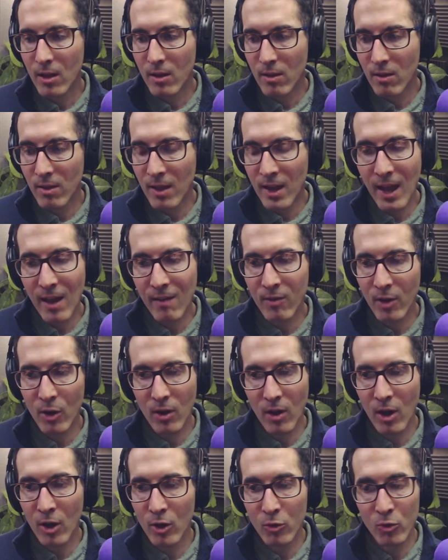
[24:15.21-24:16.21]
they have
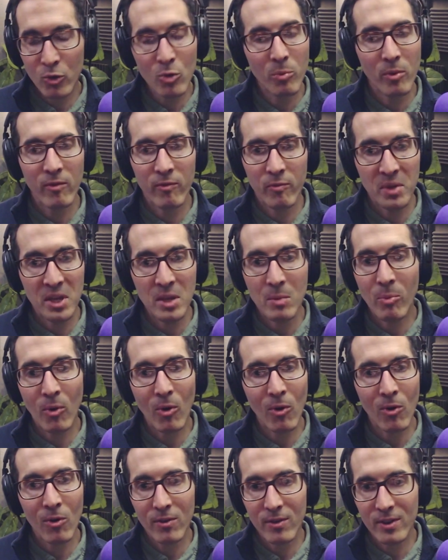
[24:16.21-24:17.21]
a group of
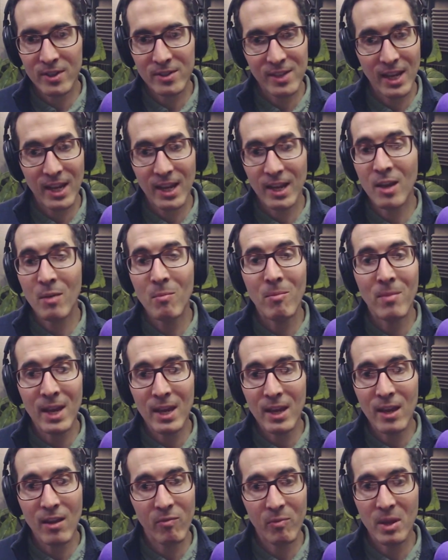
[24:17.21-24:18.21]
people. It's like a
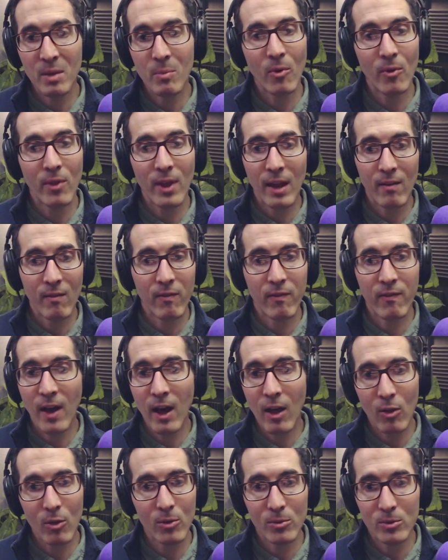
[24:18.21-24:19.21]
committee of people that
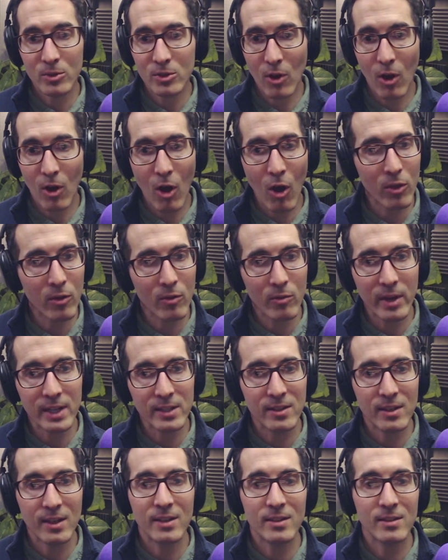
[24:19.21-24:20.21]
follows all the
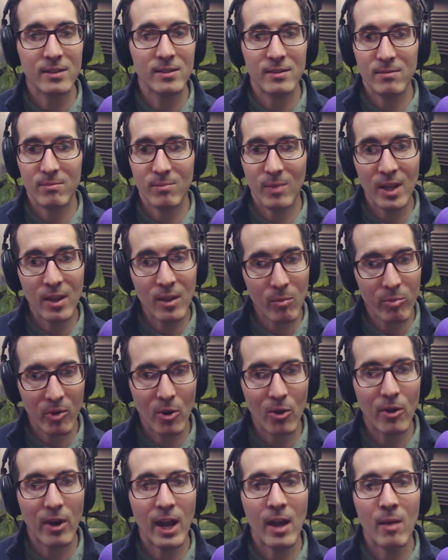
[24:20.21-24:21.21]
residents in the
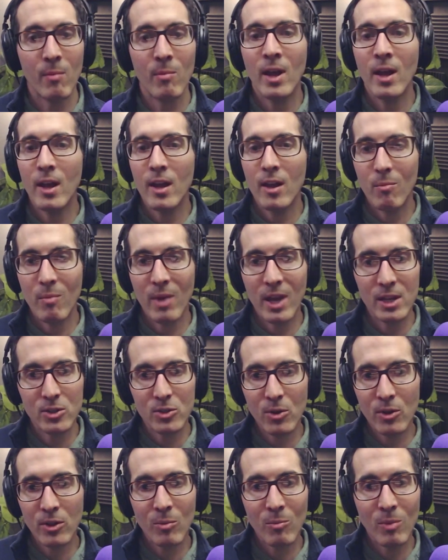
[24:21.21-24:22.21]
program, make
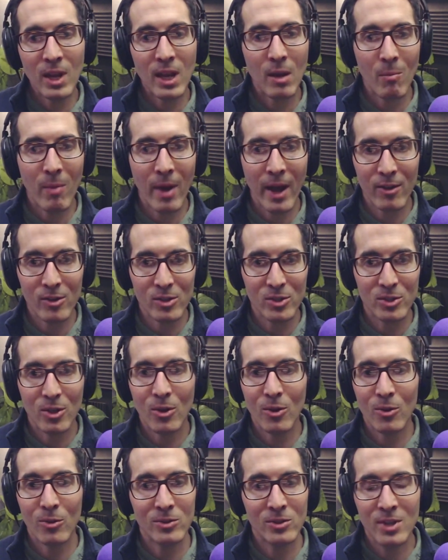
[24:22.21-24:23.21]
sure they're meeting
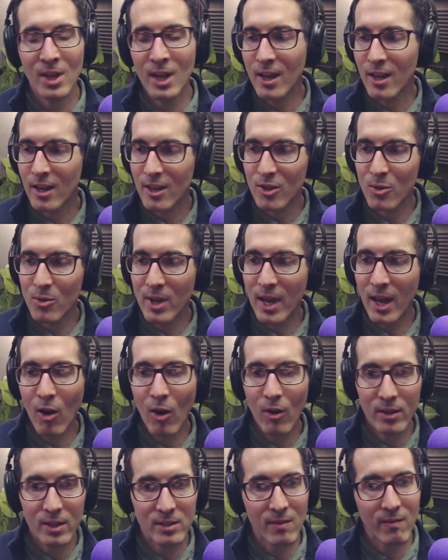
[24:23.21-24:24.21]
milestones. You get
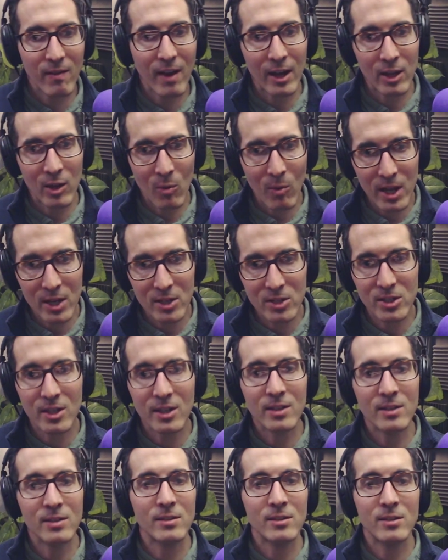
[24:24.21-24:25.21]
all these
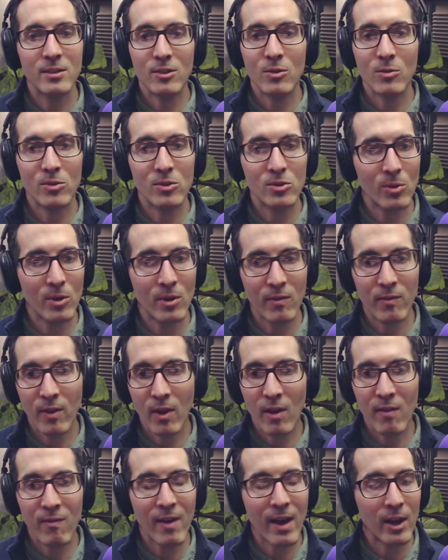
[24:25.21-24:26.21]
evaluations, you sort of
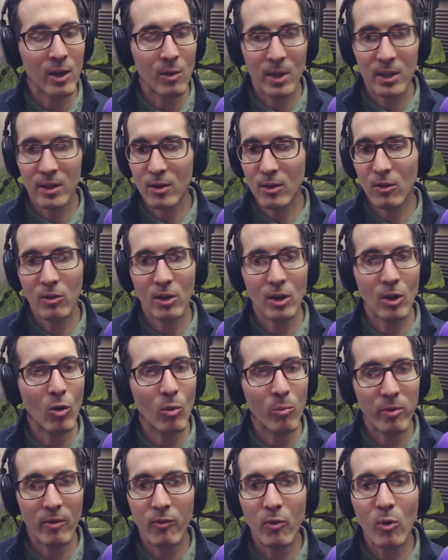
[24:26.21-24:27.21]
evaluate their clinical
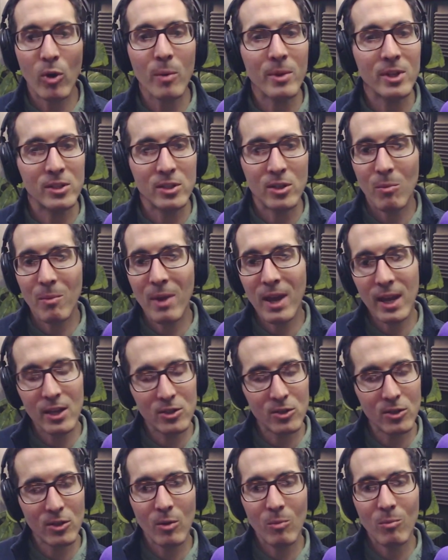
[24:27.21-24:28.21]
performance, and you're making
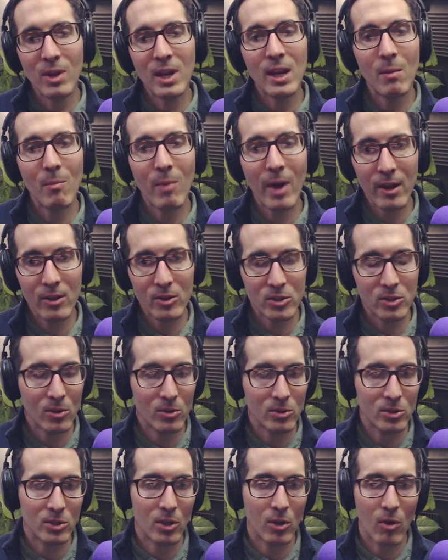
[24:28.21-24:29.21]
sure they're meeting
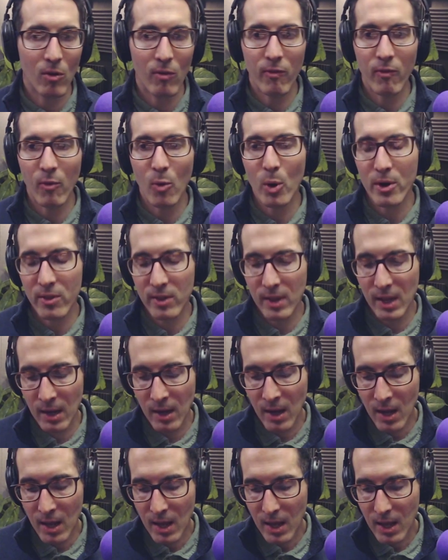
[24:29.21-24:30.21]
milestones to go forth. And
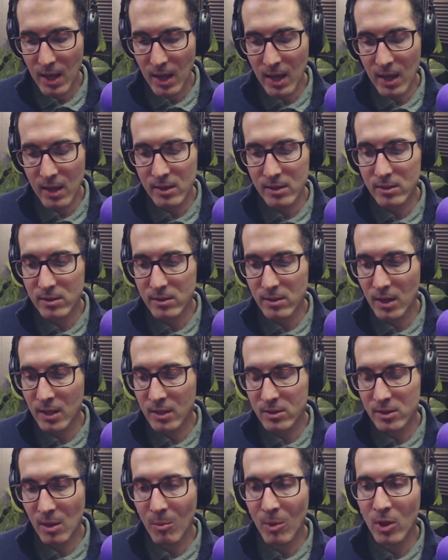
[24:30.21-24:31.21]
in
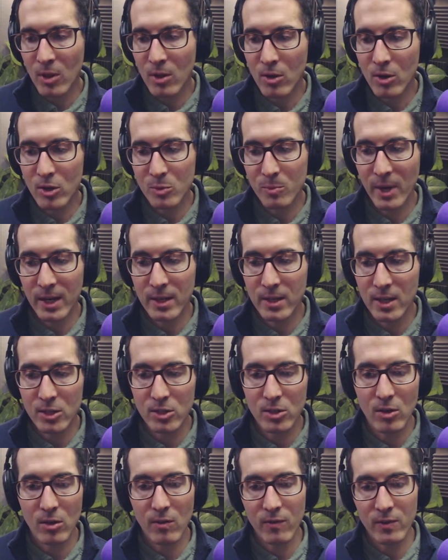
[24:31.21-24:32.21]
some of the nurse
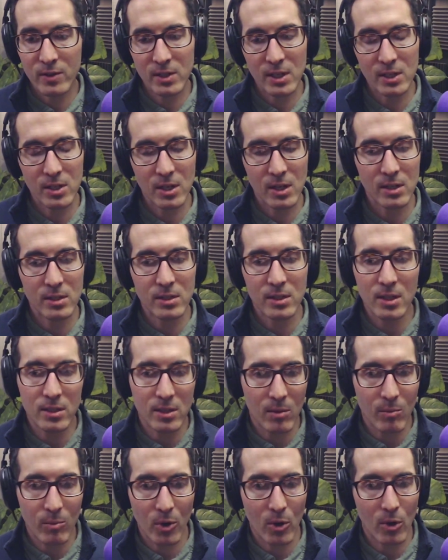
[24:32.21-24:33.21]
practitioner physician
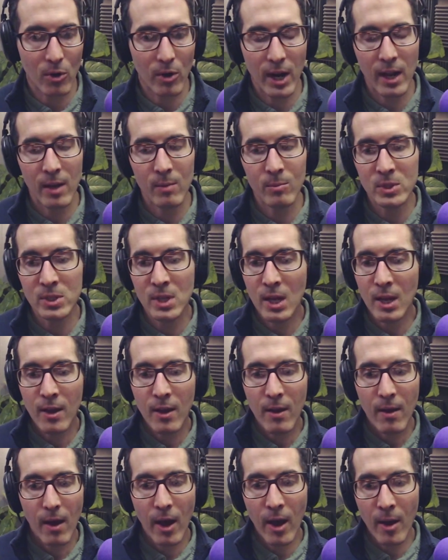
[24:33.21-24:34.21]
assistant programs,
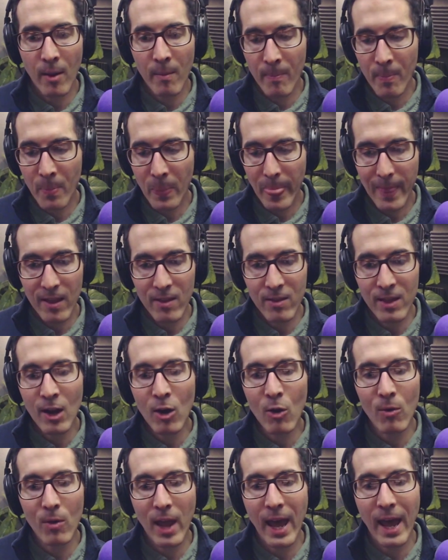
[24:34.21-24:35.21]
they
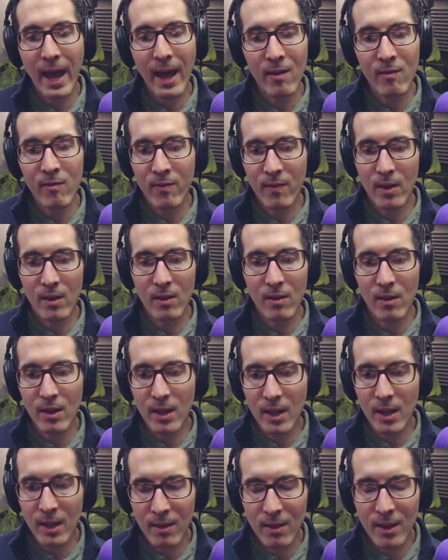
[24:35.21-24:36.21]
don't have
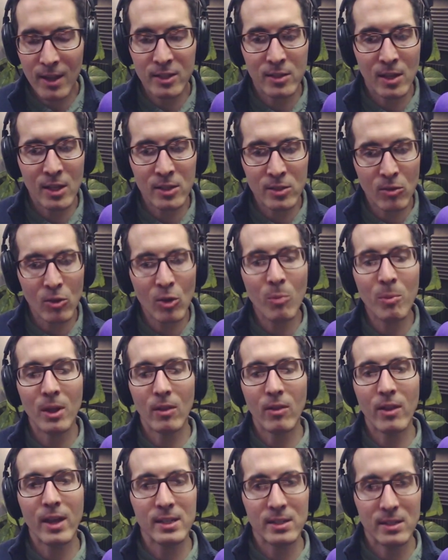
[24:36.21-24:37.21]
it's a little bit
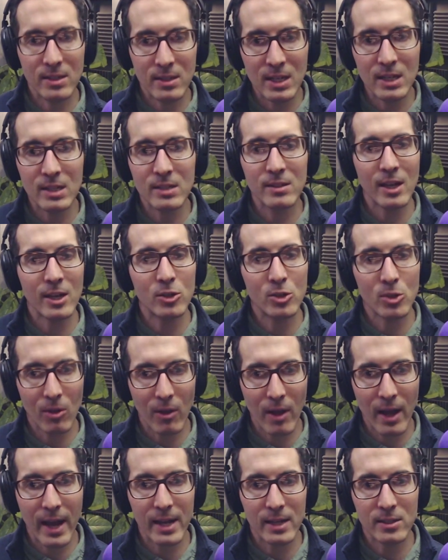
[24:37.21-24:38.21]
less
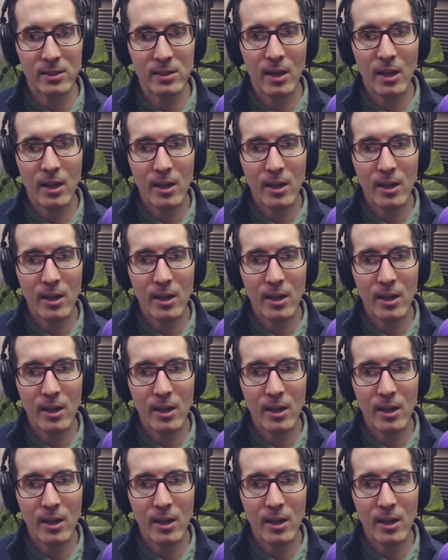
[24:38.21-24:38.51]
decentralized.